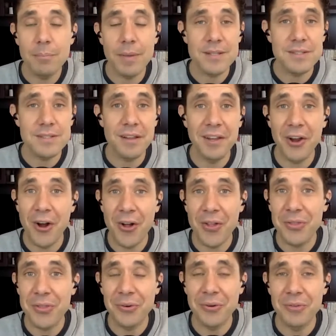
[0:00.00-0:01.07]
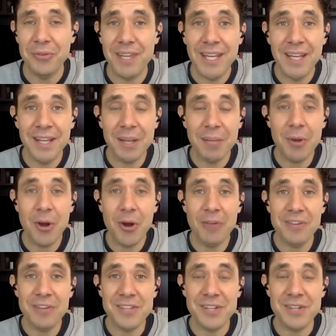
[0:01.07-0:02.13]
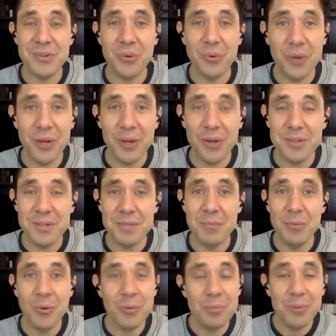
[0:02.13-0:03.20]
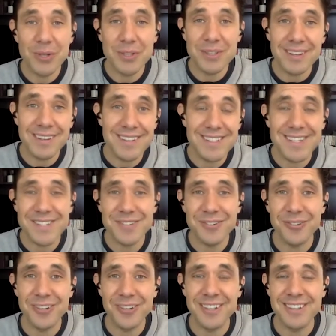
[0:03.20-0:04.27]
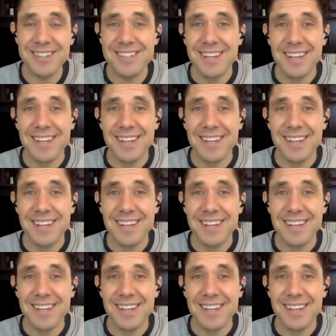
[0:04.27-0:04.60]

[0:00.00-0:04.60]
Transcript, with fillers: best-selling author of The Healing Power of Essential Oils and more books on essential oils.